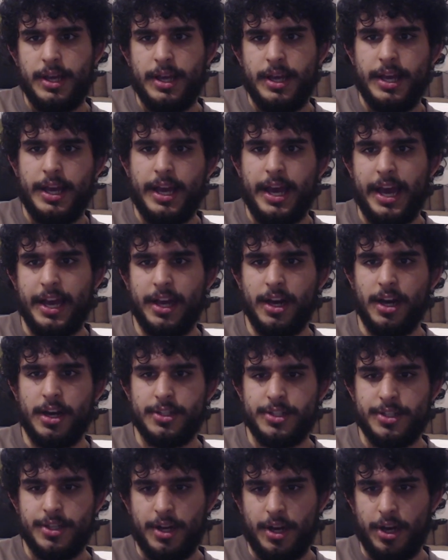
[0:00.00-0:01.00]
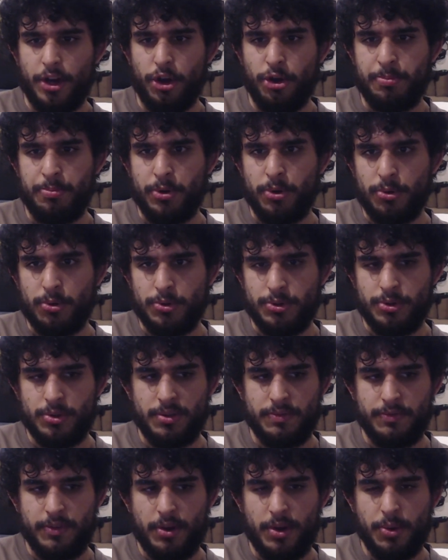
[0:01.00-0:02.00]
Hey guys, I hope you're all
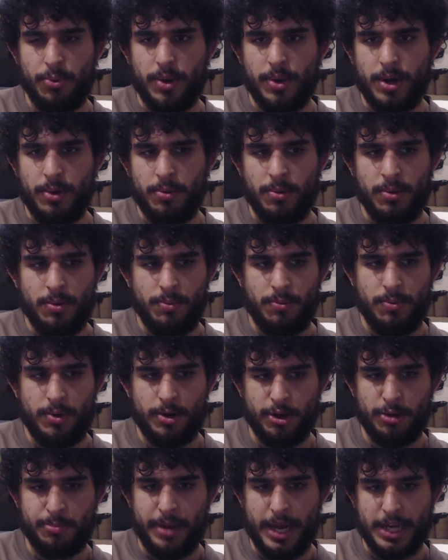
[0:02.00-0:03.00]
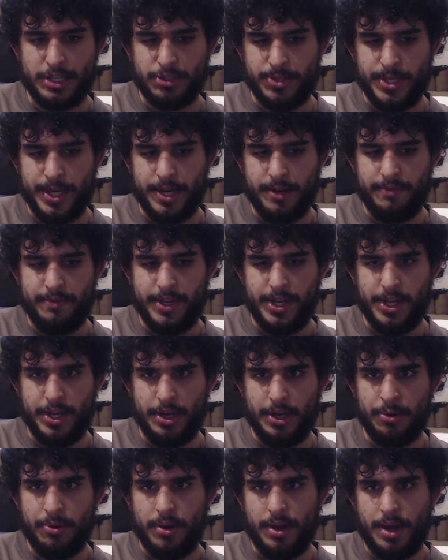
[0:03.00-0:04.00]
doing very well. Welcome back to another
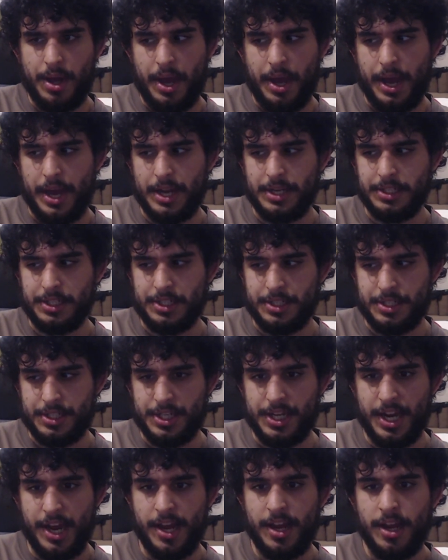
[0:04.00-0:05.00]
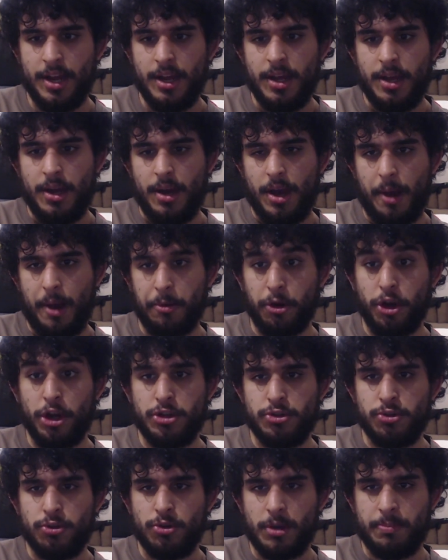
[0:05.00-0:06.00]
video. And today I'm going to
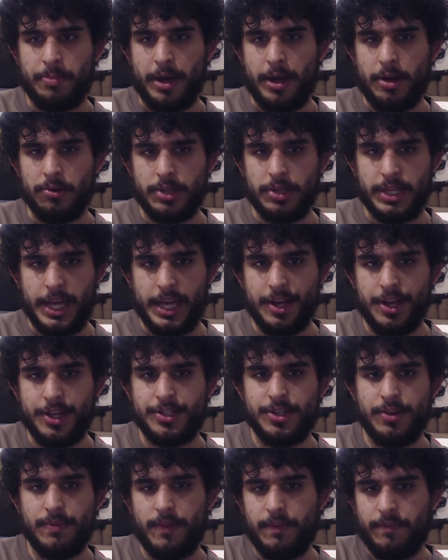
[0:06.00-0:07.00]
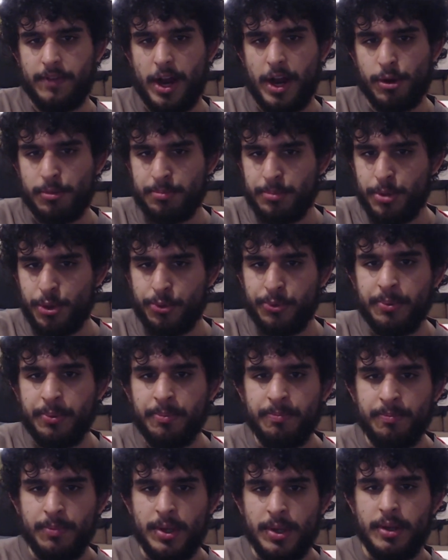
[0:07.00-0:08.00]
talk about Killers of the Flower Moon.
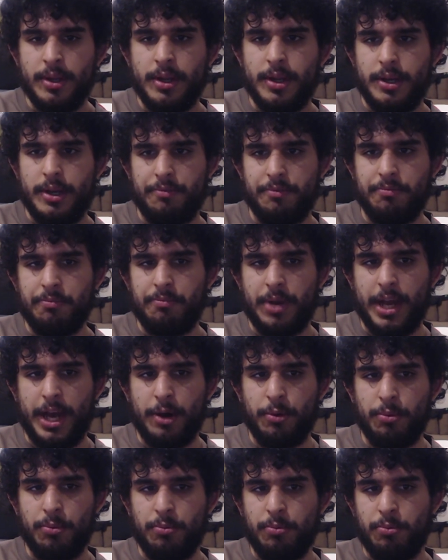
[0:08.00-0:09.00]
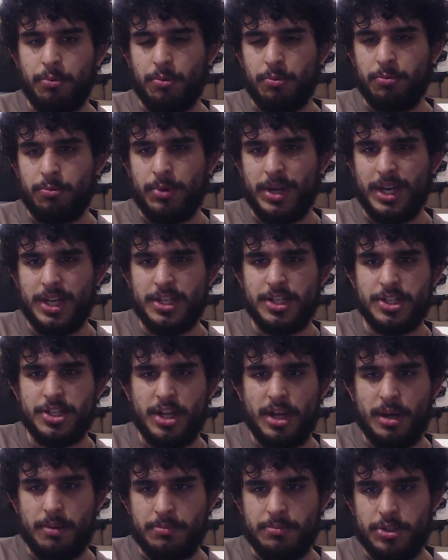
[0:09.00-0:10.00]
Now, when it does
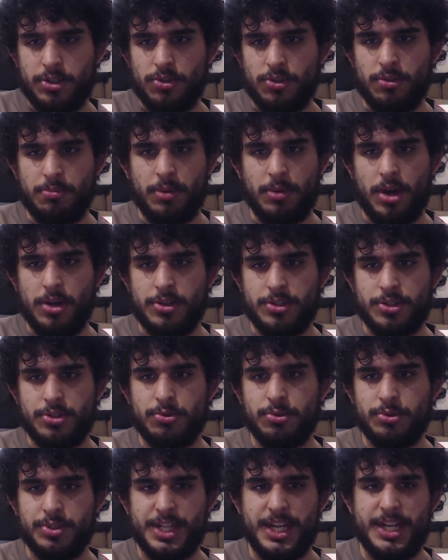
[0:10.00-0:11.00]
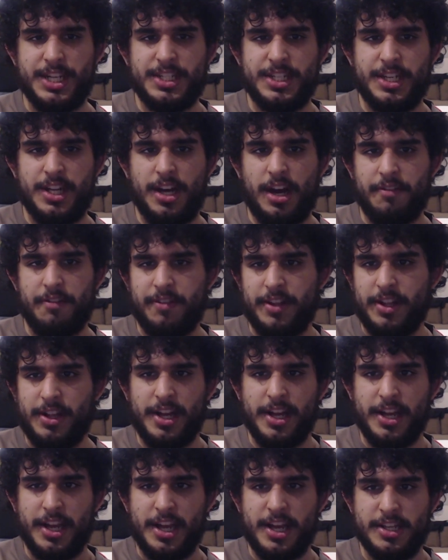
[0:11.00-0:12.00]
come to Martin Scorsese, I feel
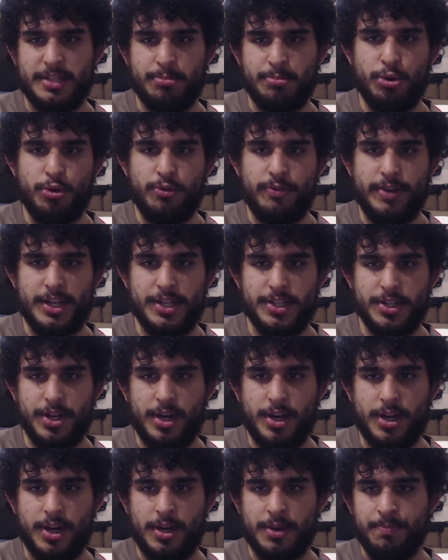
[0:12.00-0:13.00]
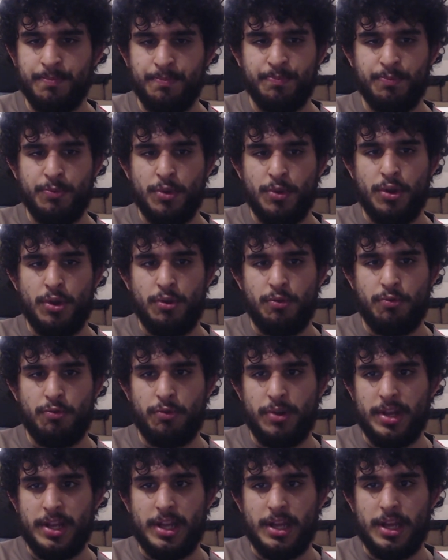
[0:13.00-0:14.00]
like his movies are
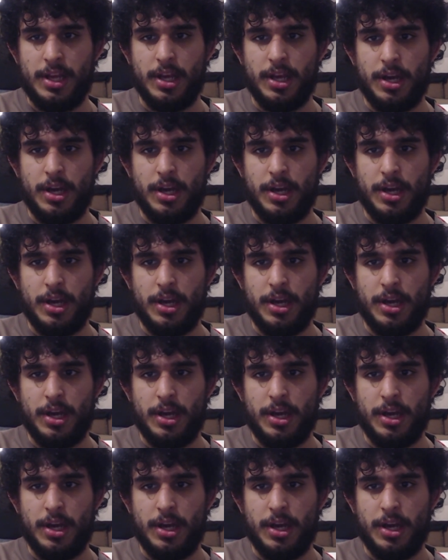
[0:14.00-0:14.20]
really